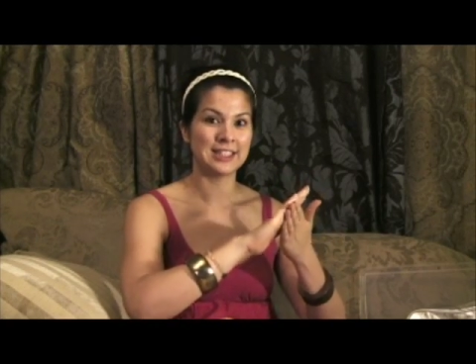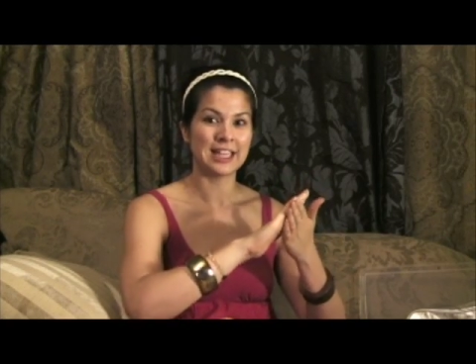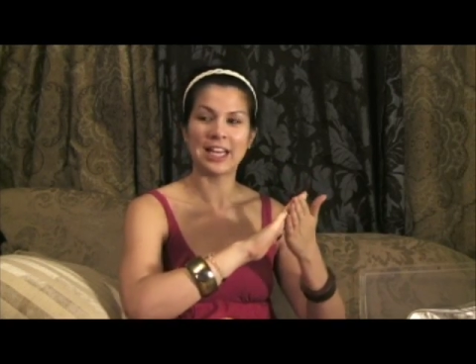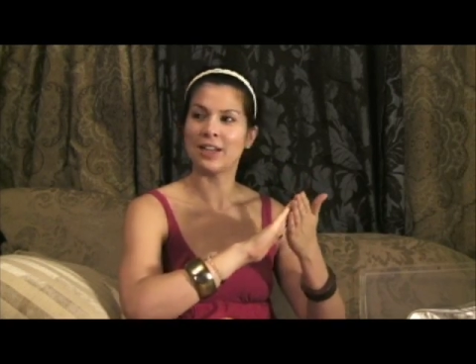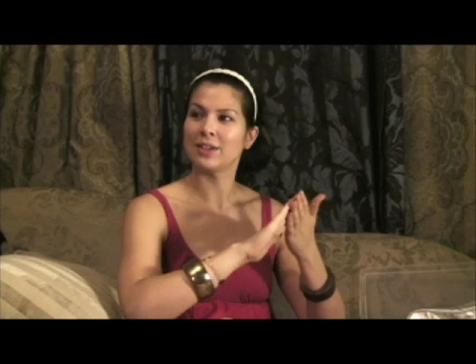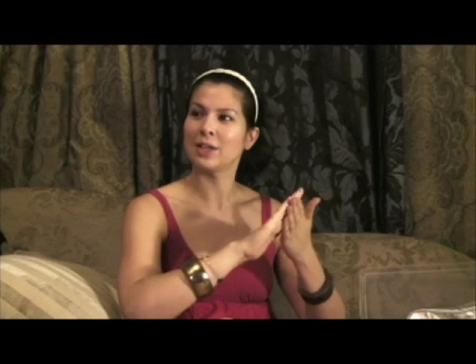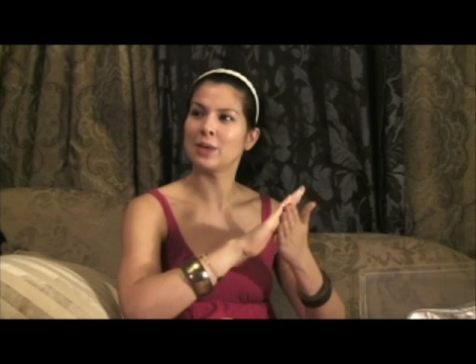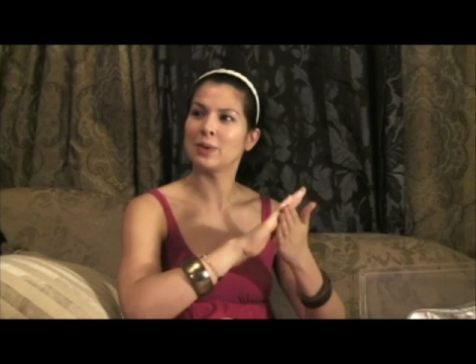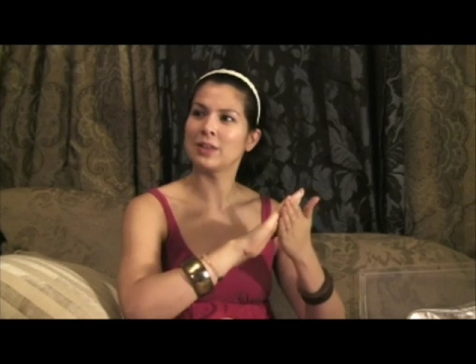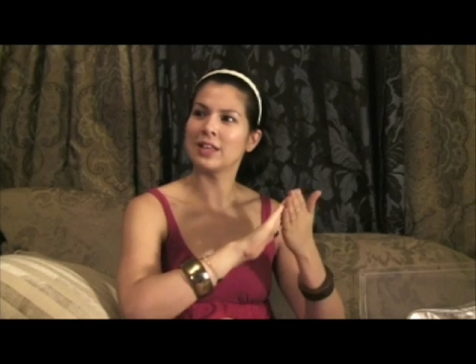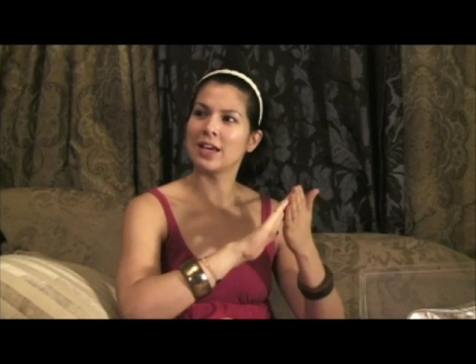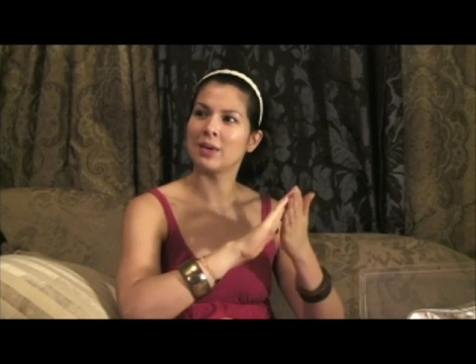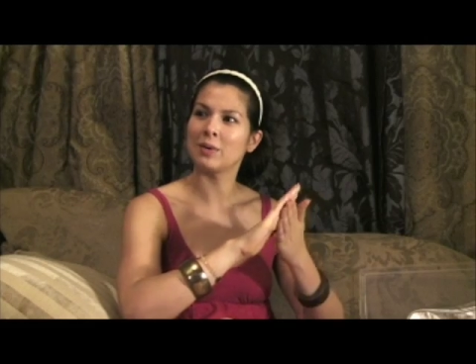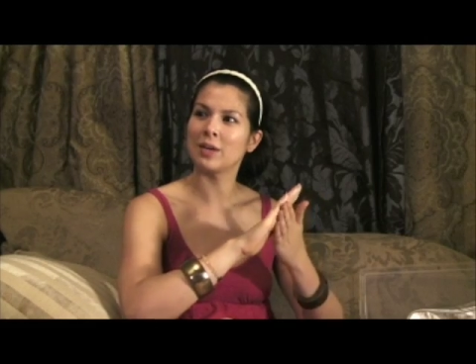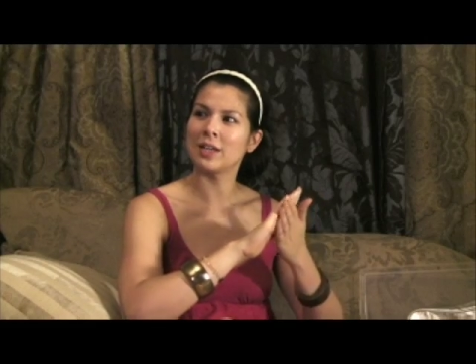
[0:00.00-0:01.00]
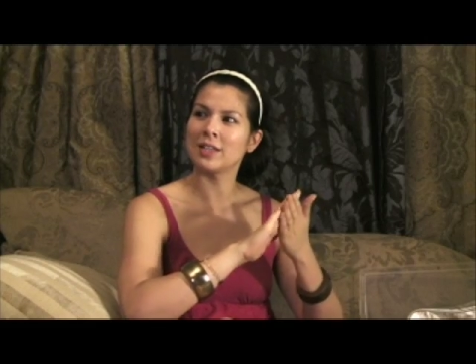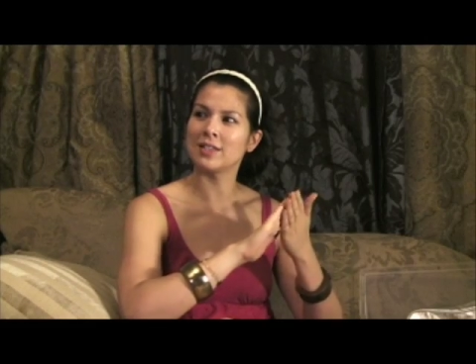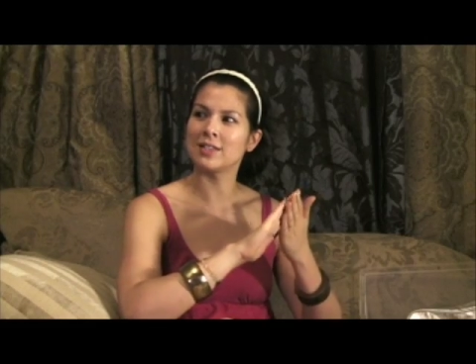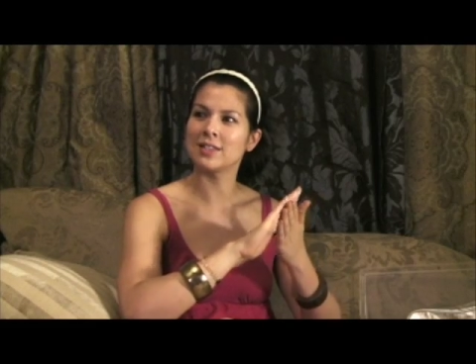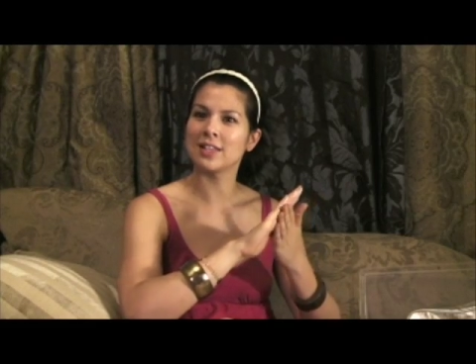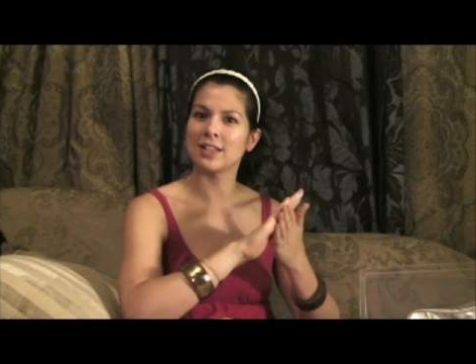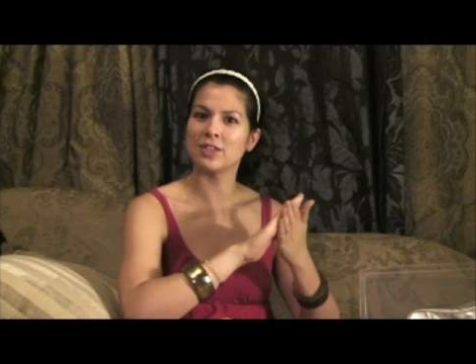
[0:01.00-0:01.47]
I don't know what that
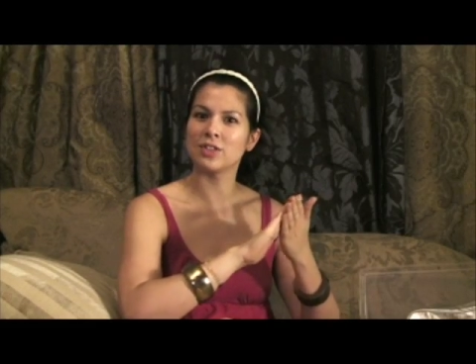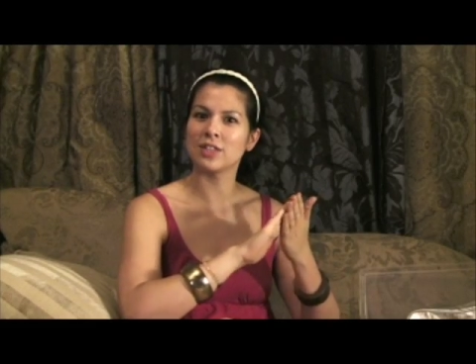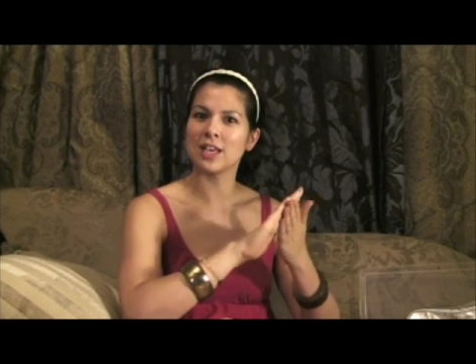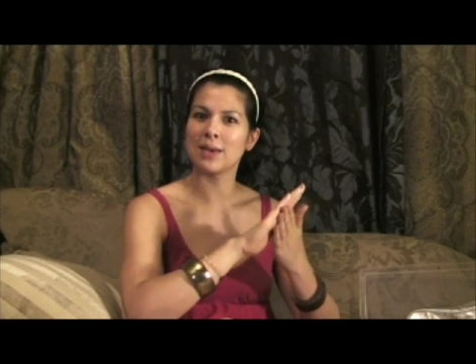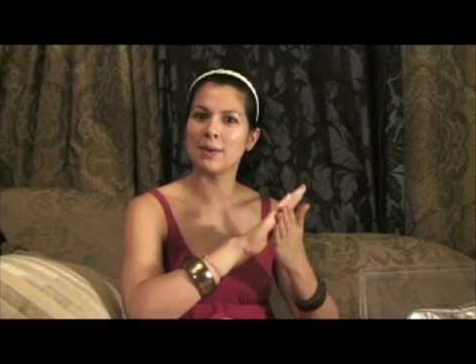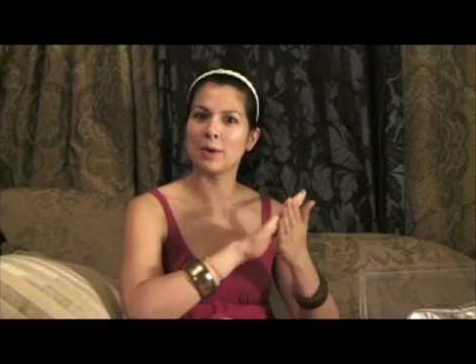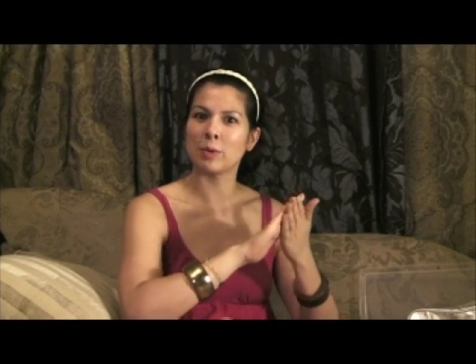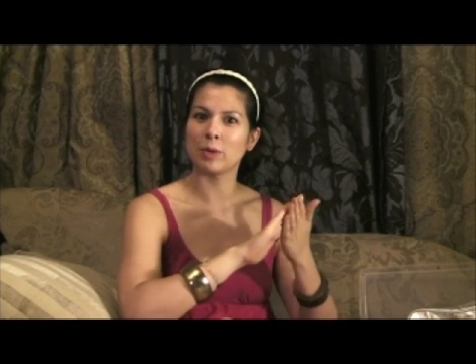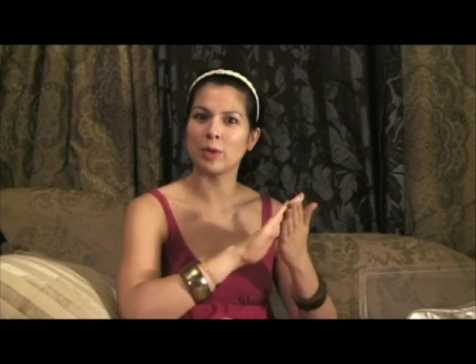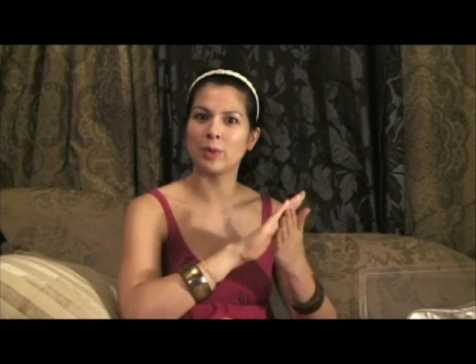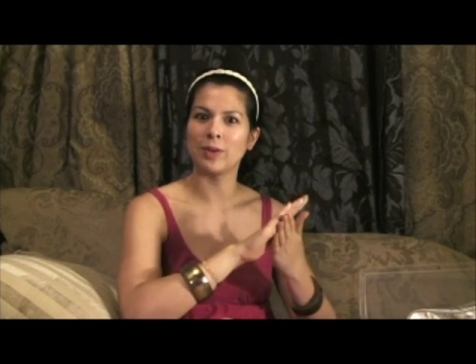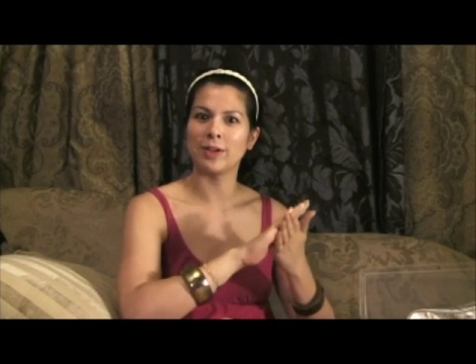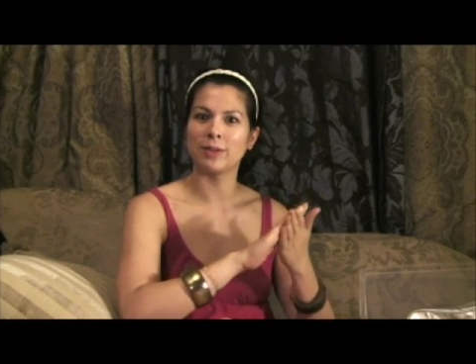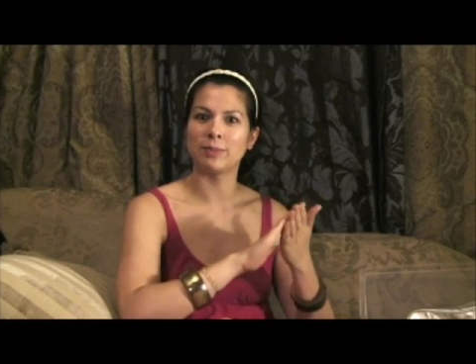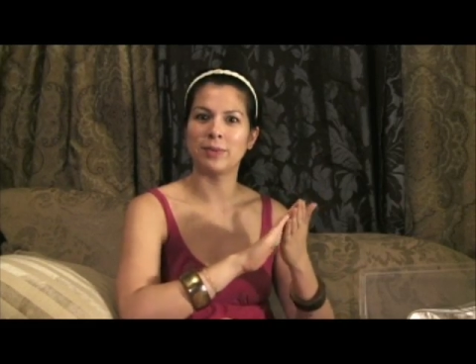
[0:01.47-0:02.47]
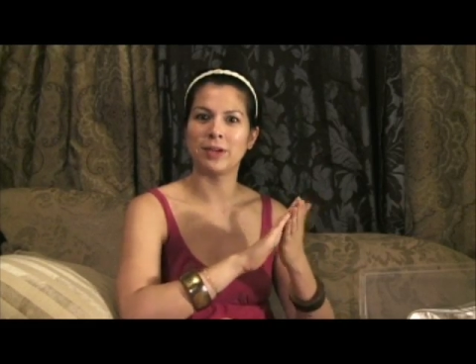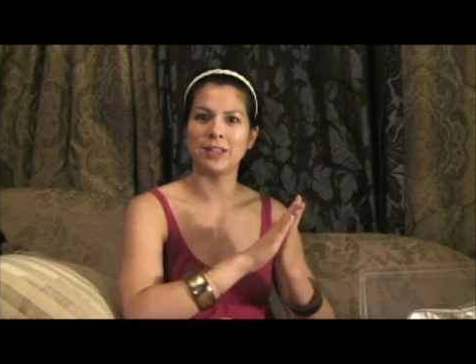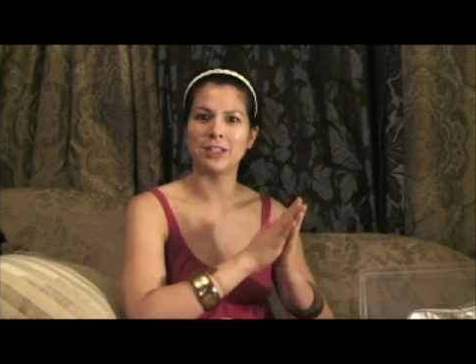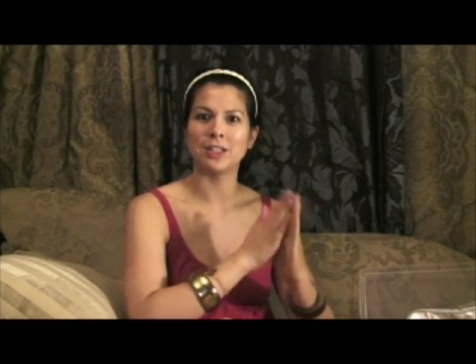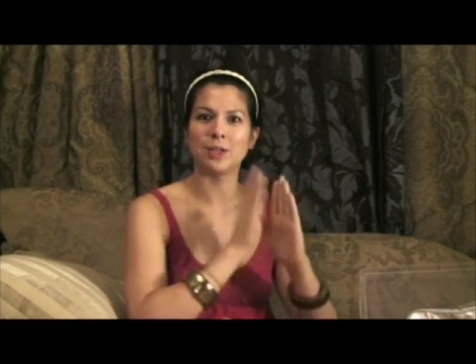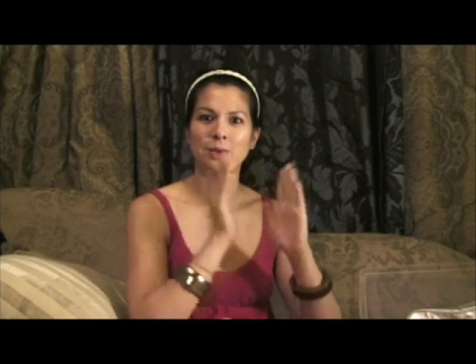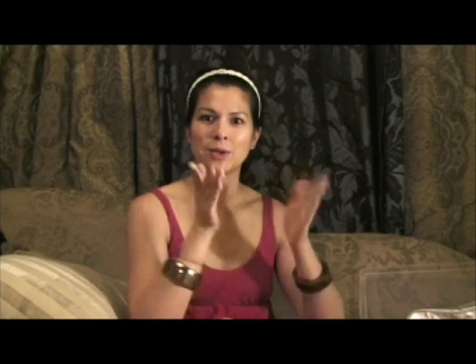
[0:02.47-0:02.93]
was, that just came out really weird, but
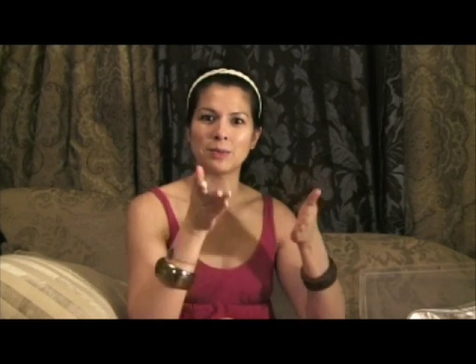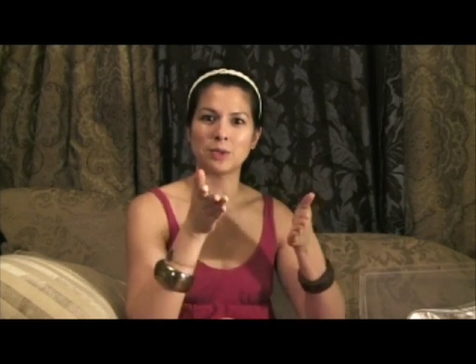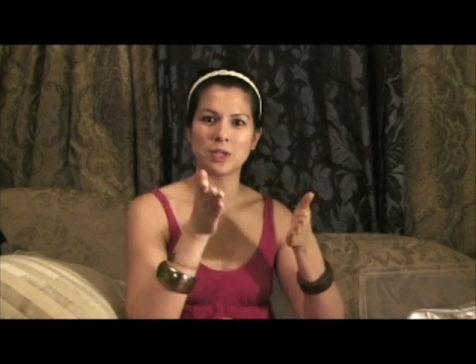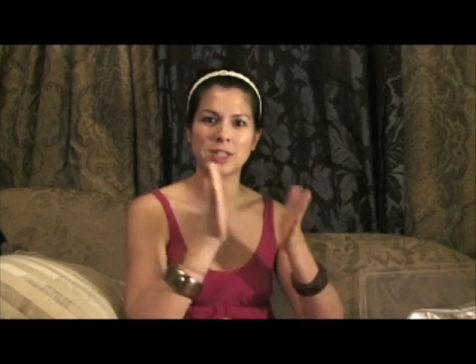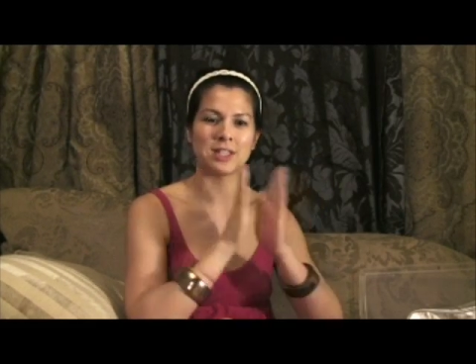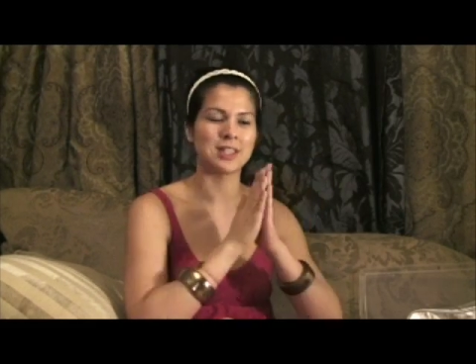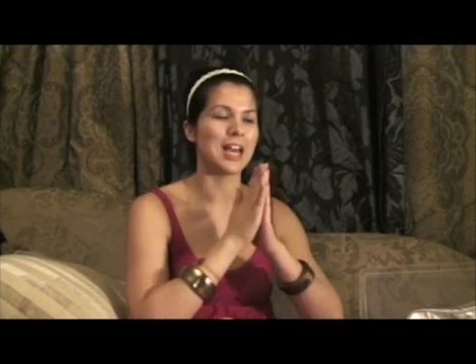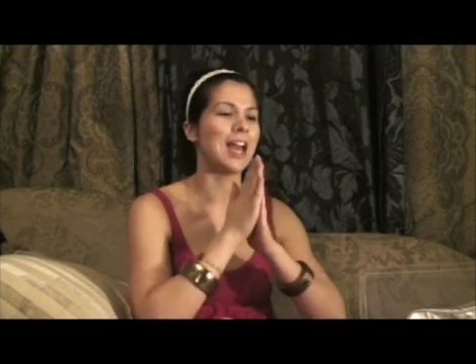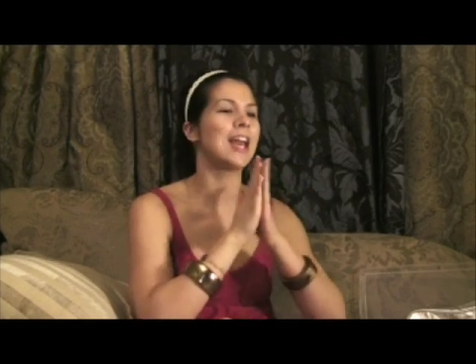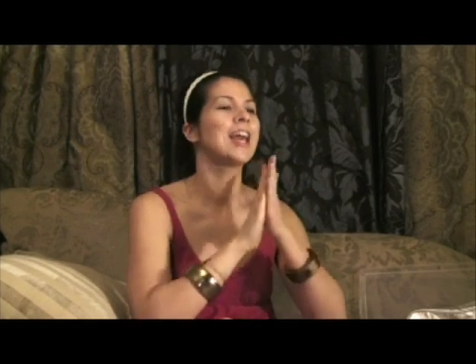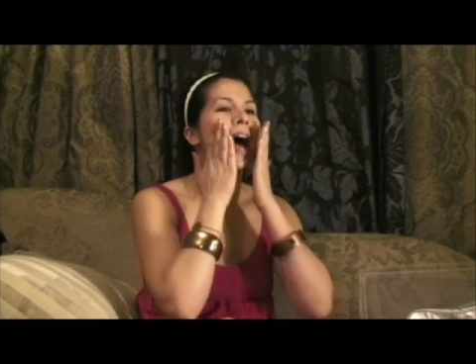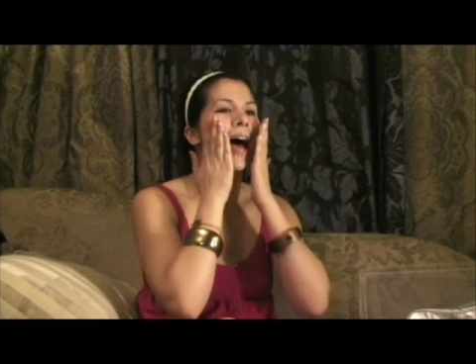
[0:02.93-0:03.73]
you know what I'm trying to say.